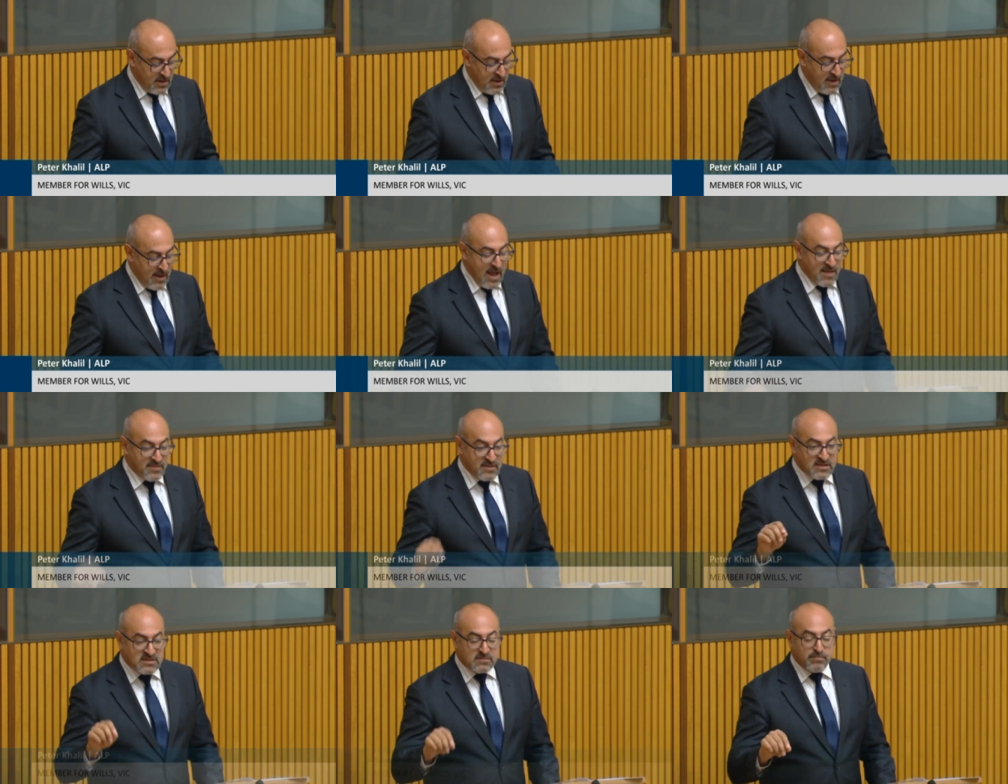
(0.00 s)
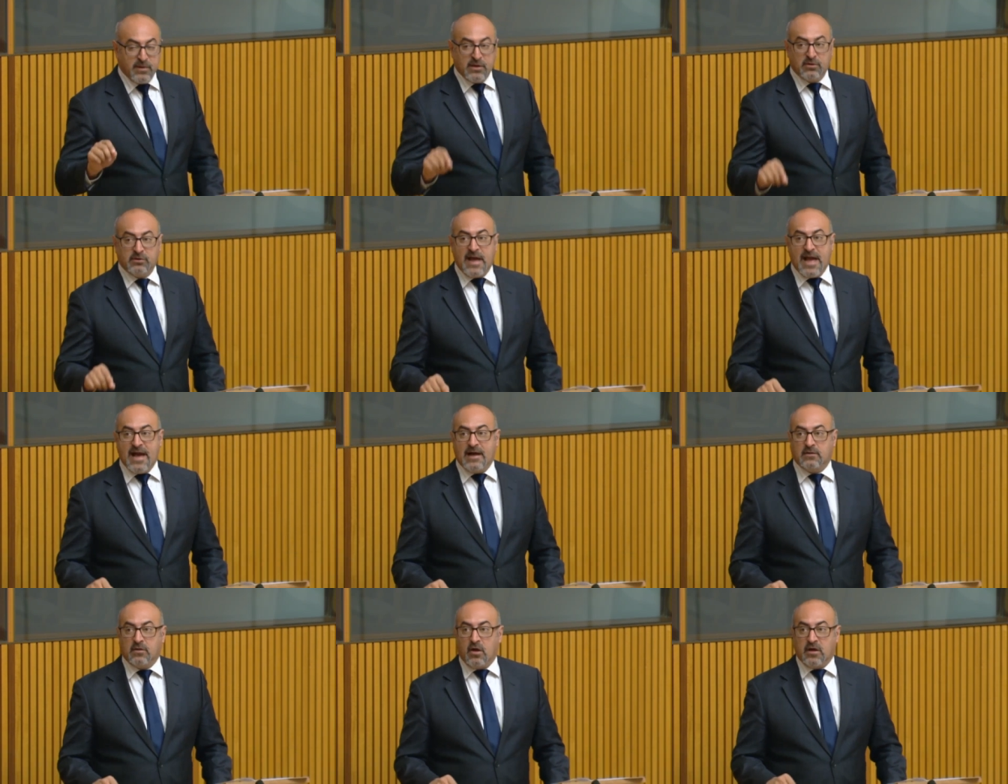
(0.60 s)
And this bill
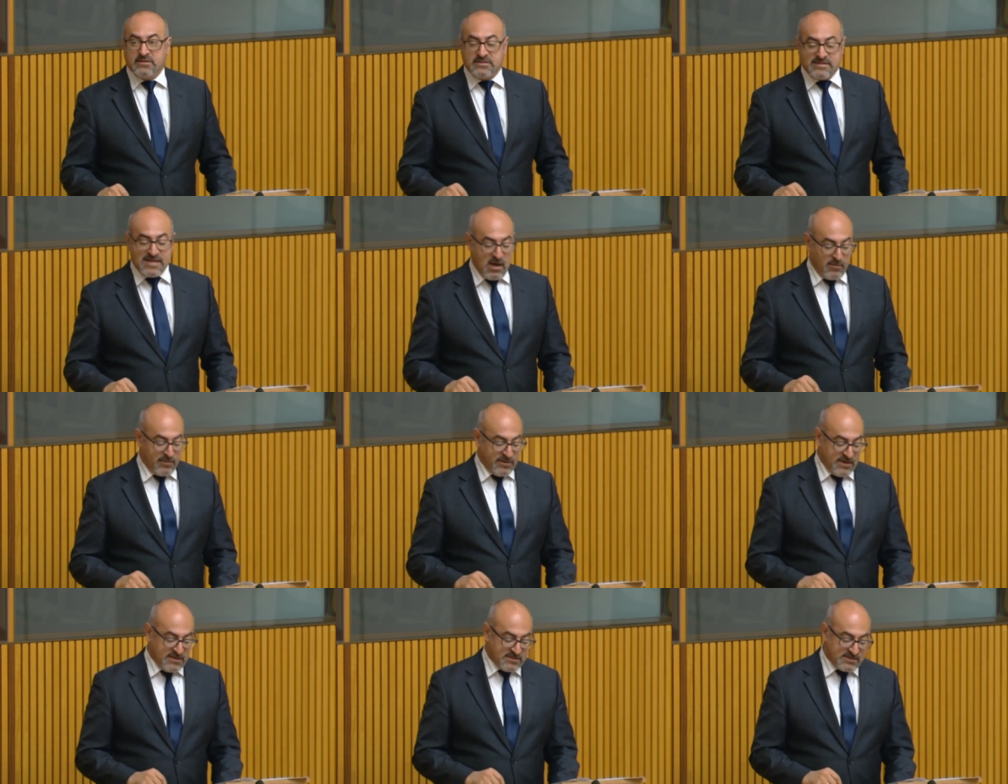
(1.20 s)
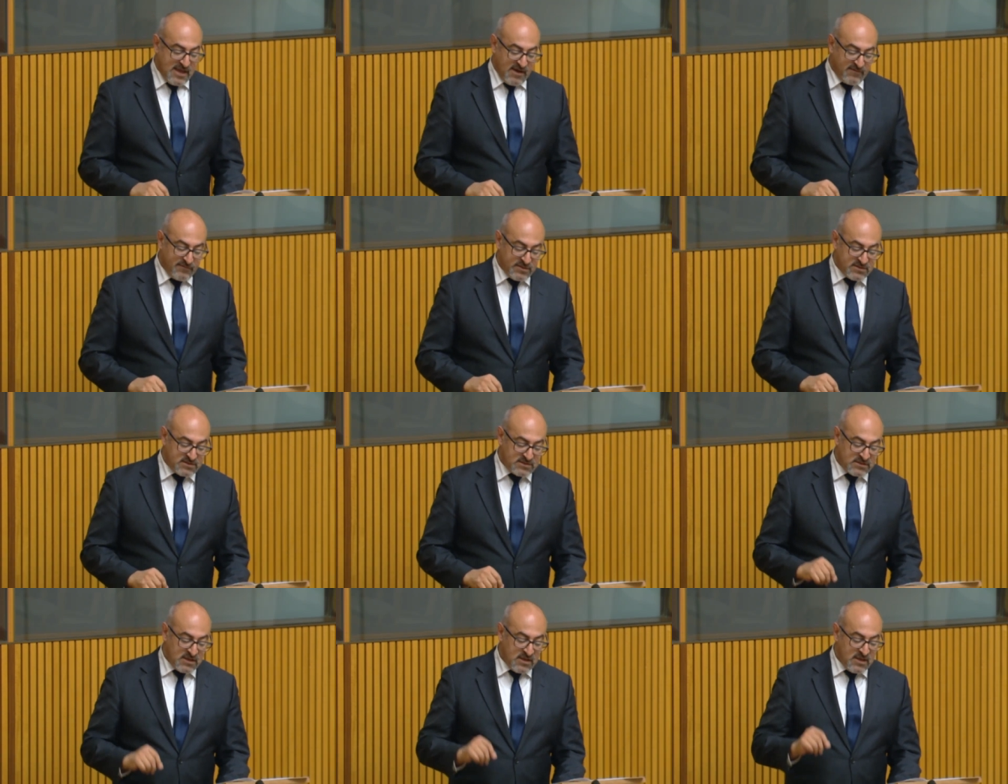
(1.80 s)
outlines the Albanese
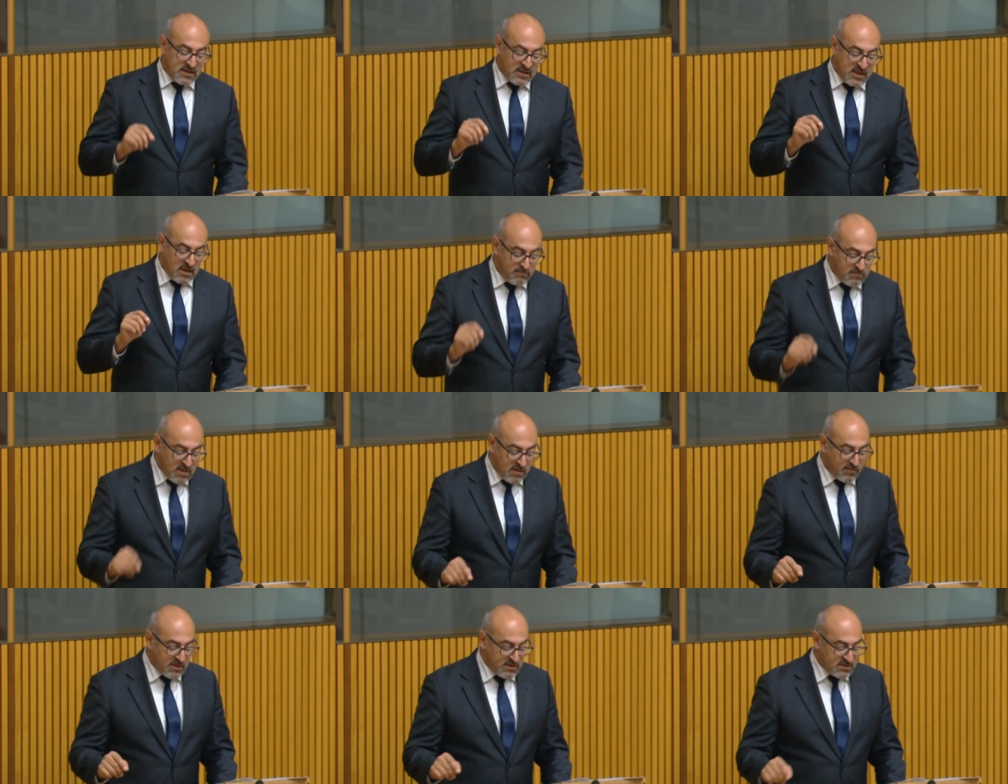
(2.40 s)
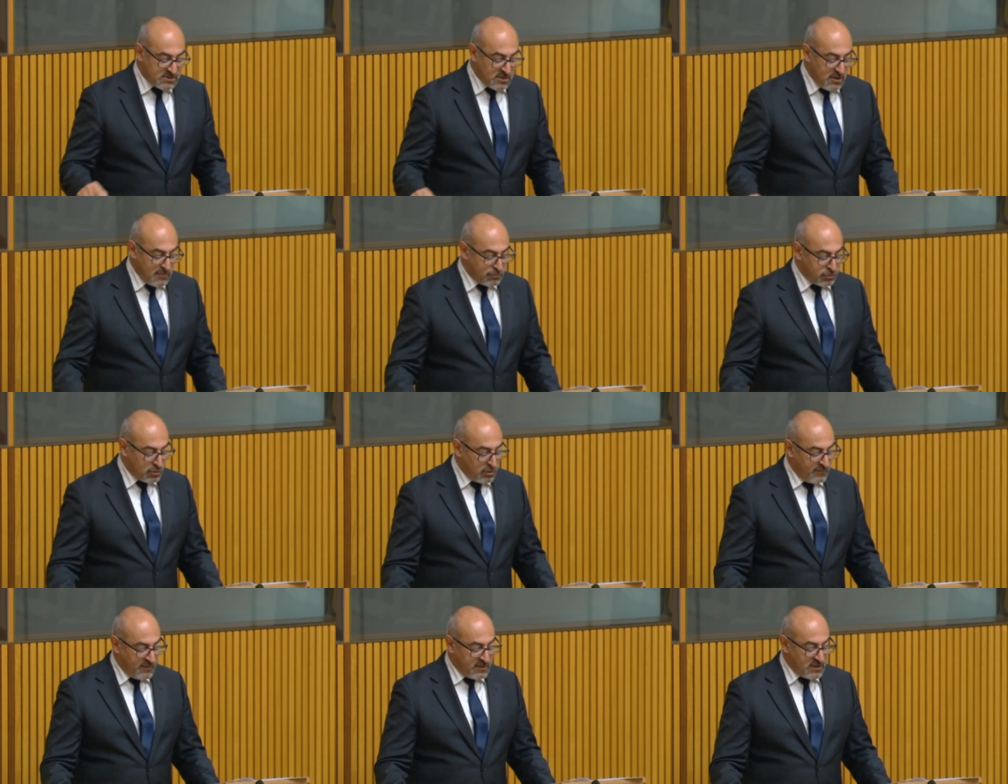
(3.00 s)
government's commitment to
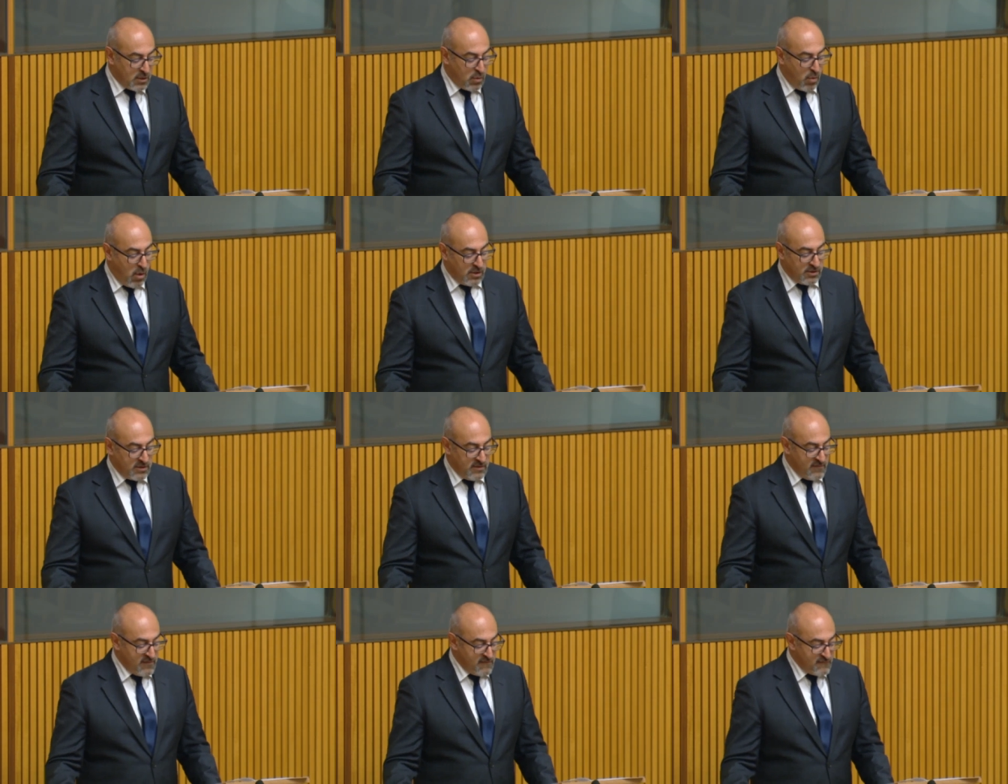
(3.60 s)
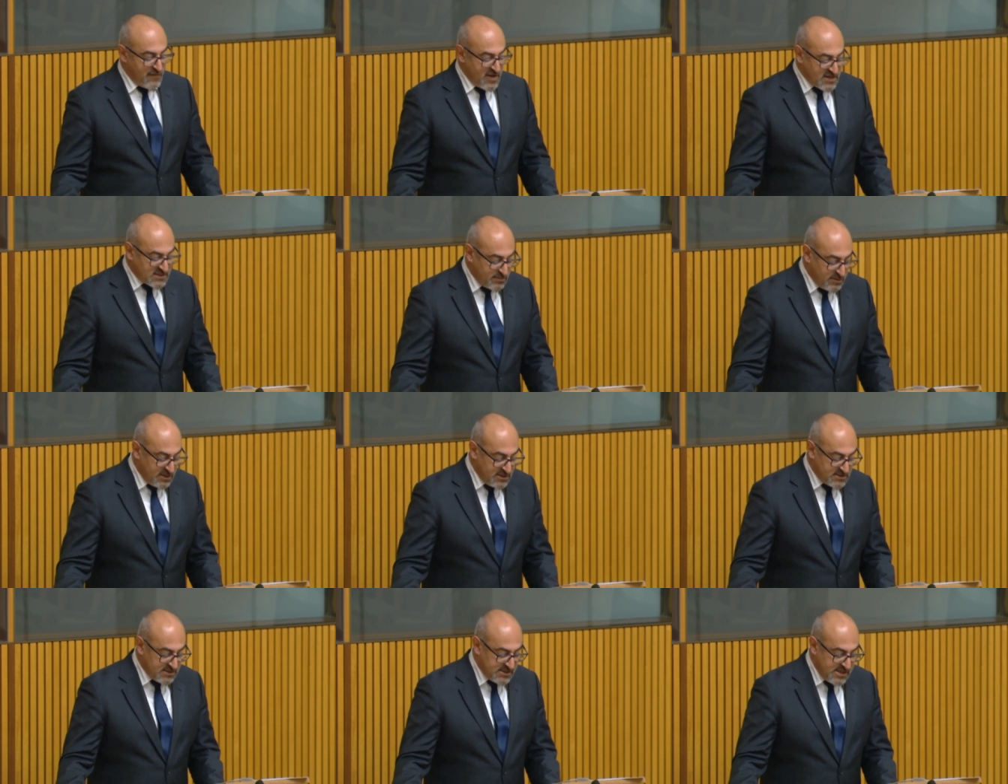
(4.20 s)
improving the quality of investment
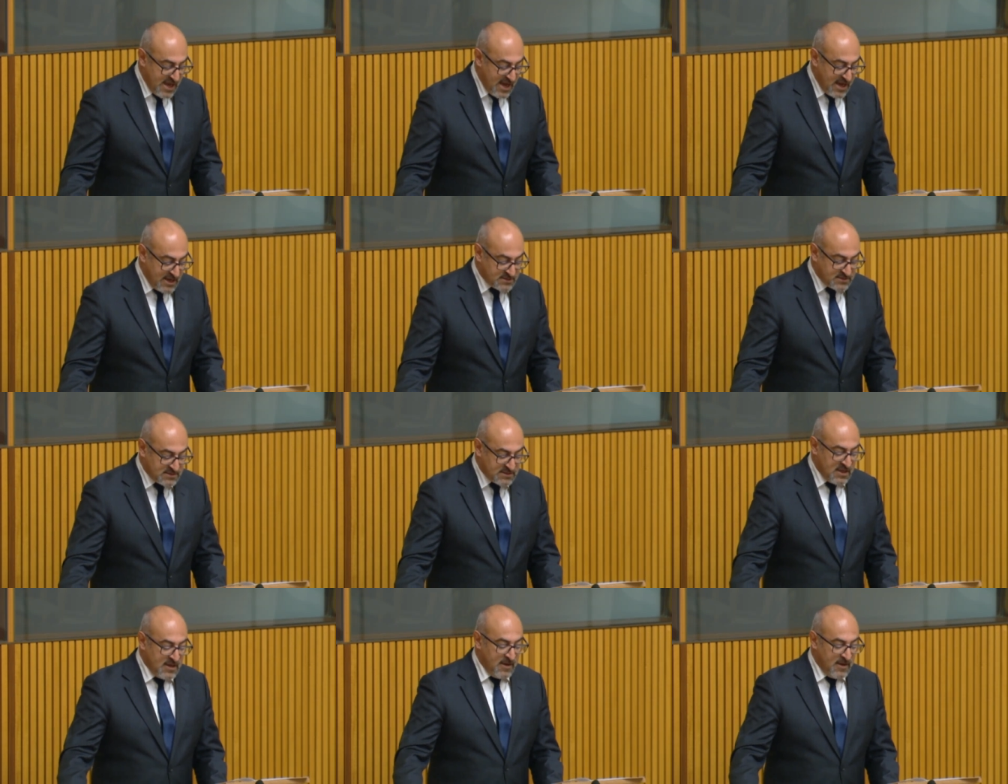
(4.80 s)
into the arts.